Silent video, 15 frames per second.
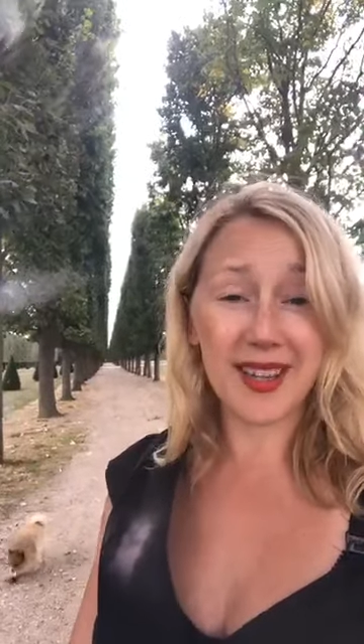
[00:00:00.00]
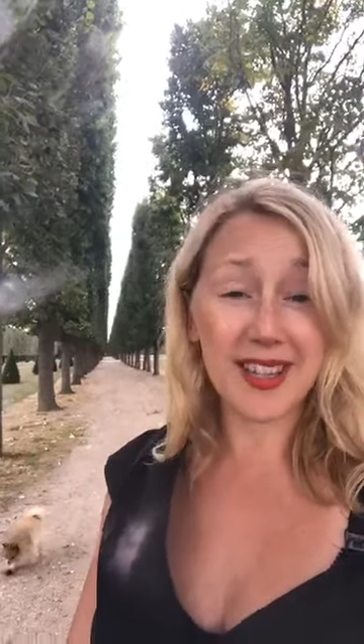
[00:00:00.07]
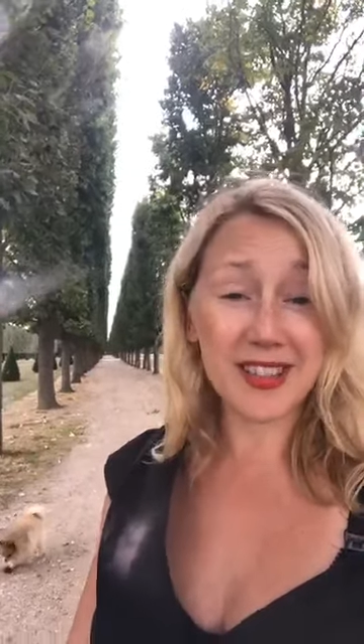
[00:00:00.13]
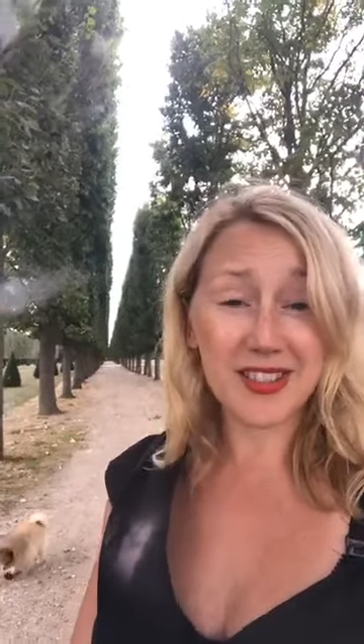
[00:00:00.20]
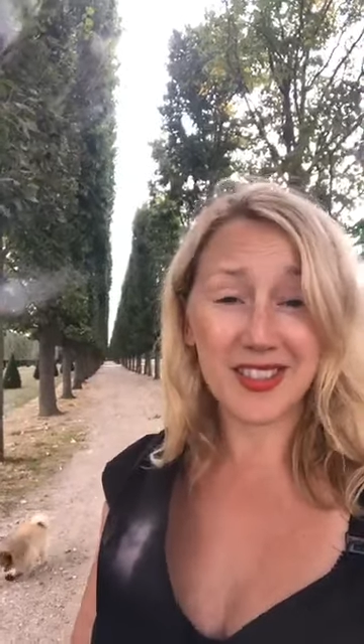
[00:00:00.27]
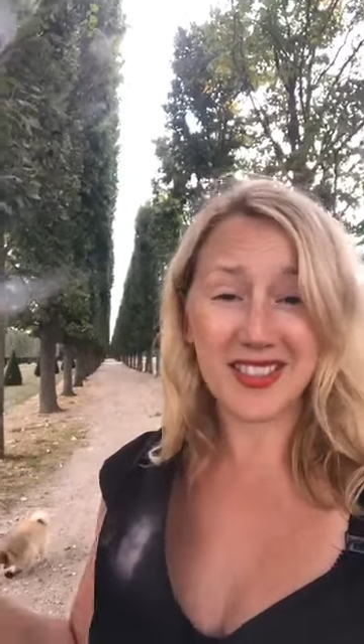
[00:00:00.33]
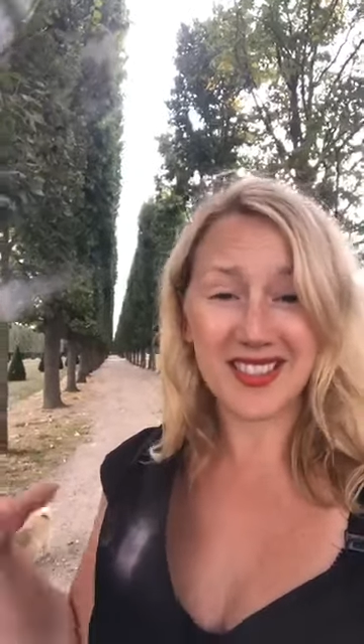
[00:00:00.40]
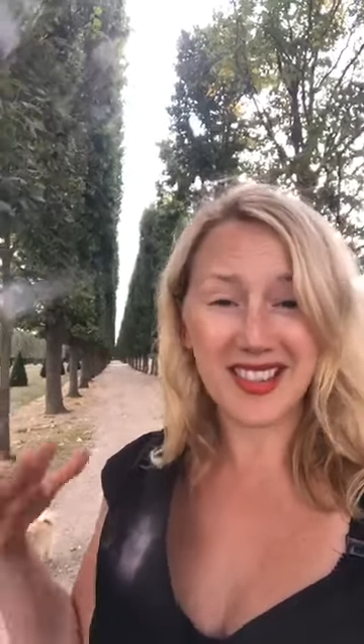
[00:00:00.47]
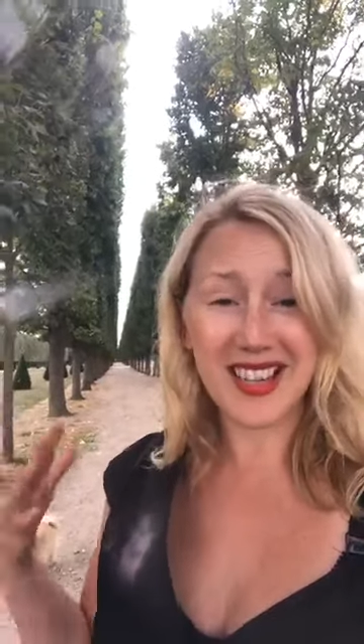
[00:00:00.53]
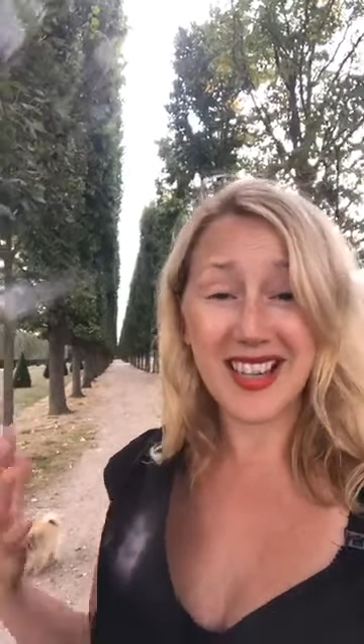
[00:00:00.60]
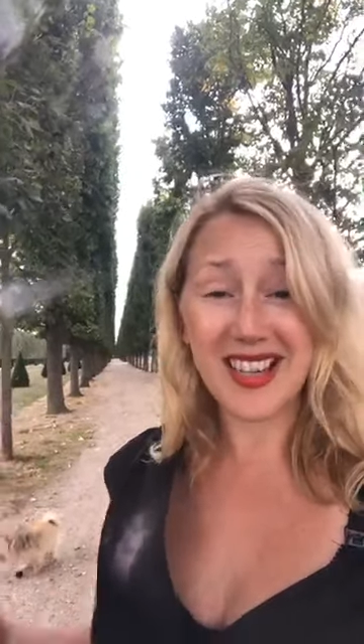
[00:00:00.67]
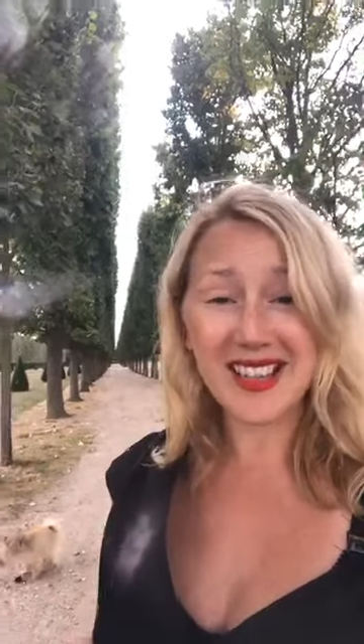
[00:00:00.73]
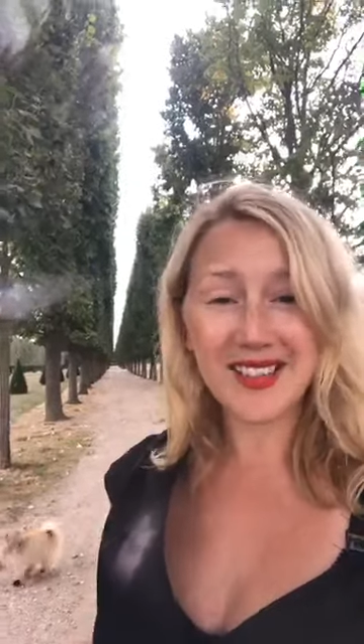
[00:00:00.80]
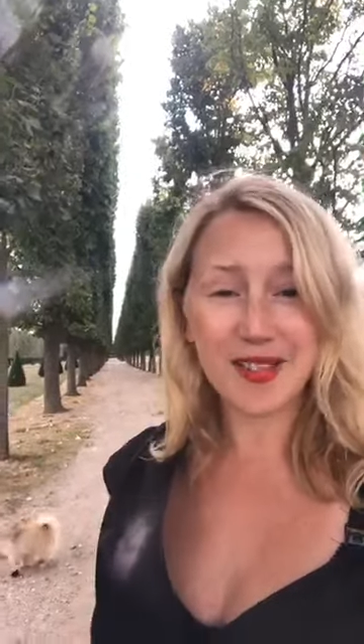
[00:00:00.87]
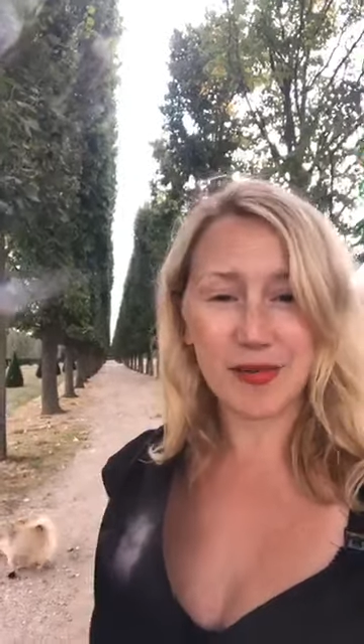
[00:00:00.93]
It just
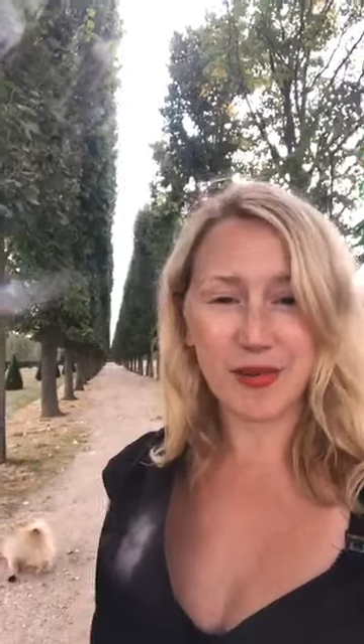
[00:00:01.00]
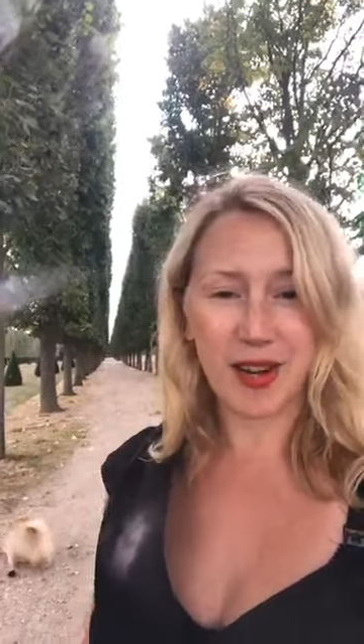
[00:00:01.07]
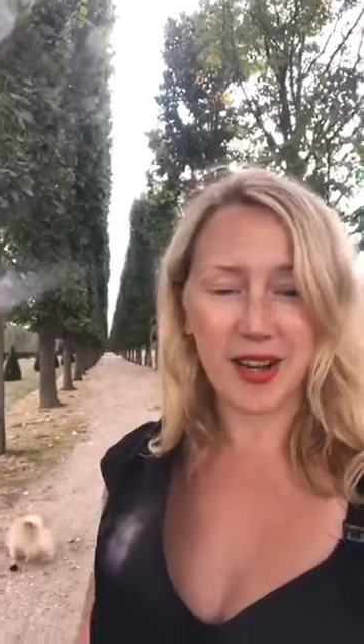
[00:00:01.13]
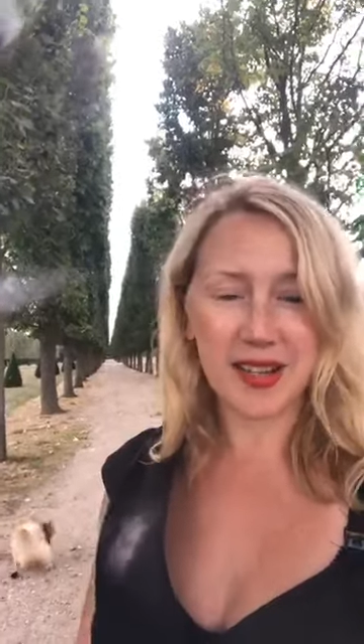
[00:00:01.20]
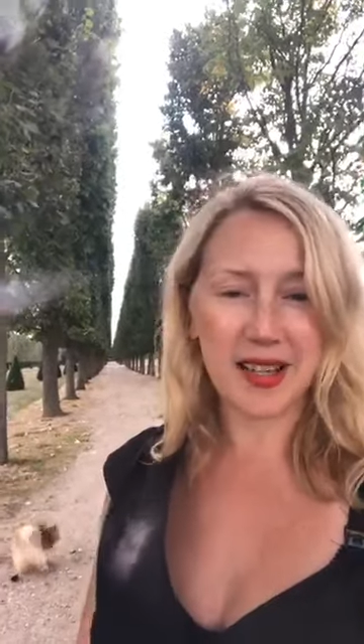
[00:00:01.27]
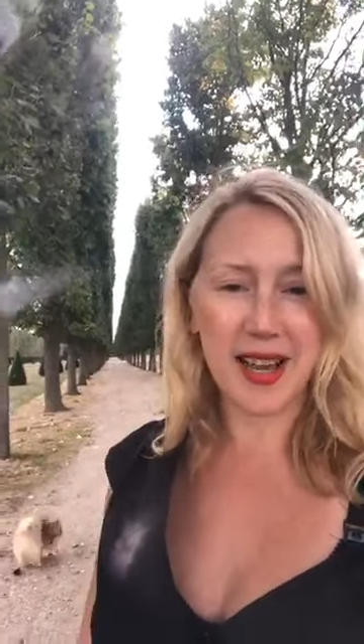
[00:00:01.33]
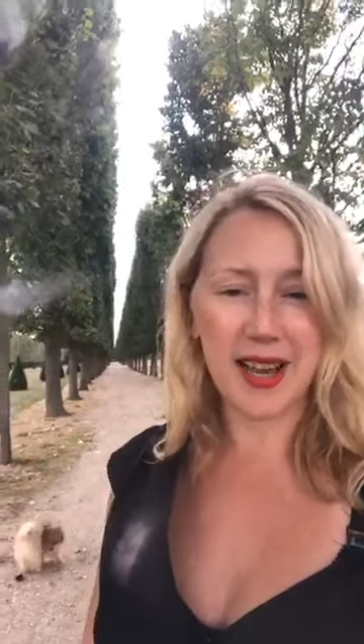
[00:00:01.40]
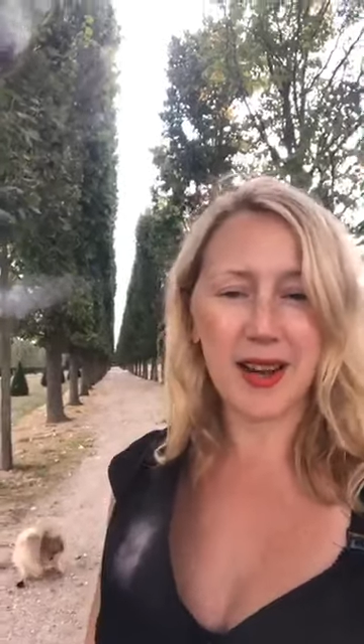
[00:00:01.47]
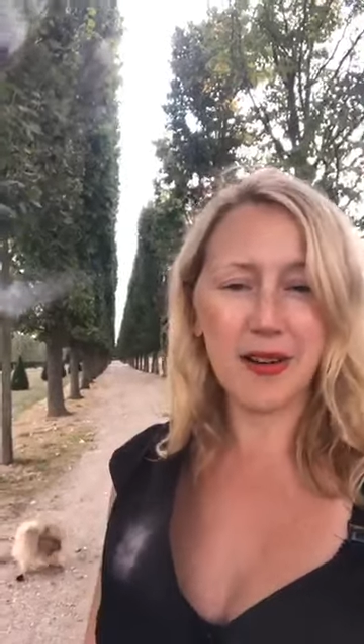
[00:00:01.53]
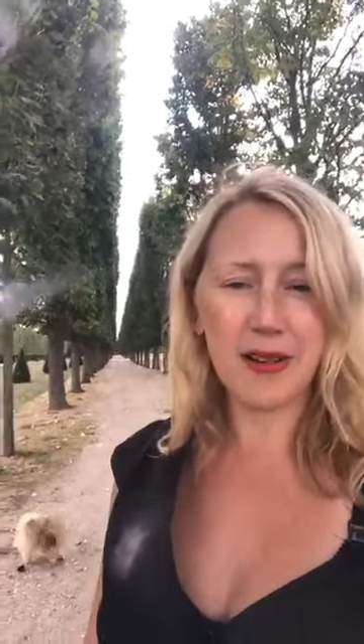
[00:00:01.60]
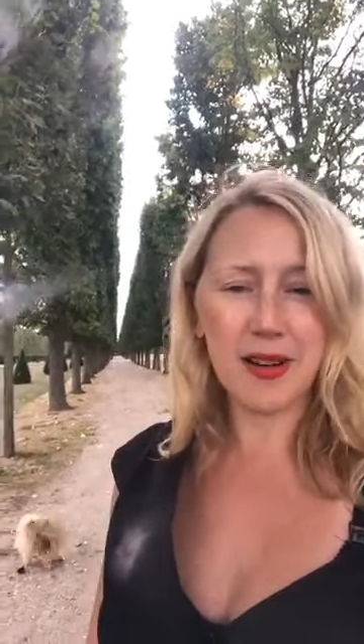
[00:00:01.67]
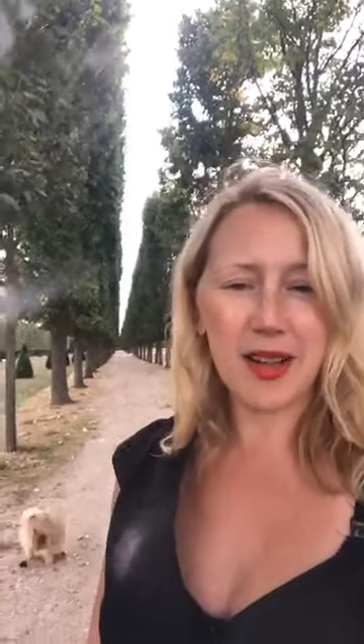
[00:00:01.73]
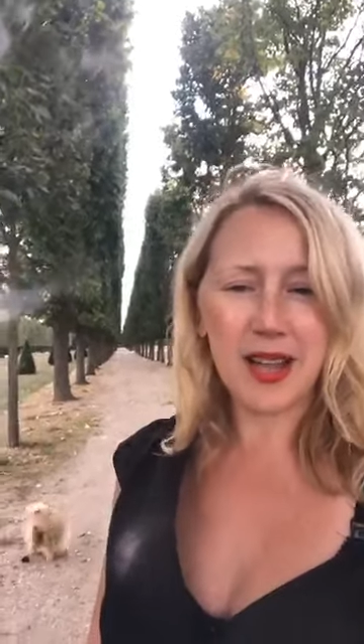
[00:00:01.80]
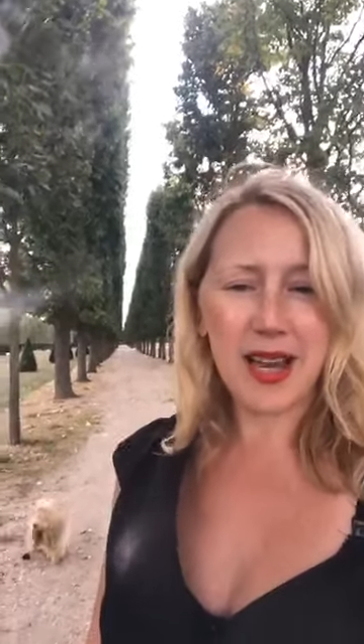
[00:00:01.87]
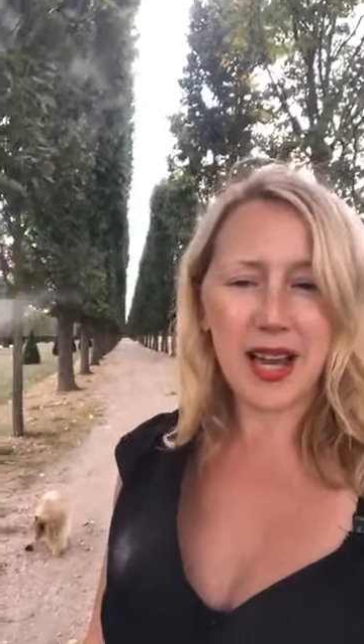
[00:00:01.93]
is right now,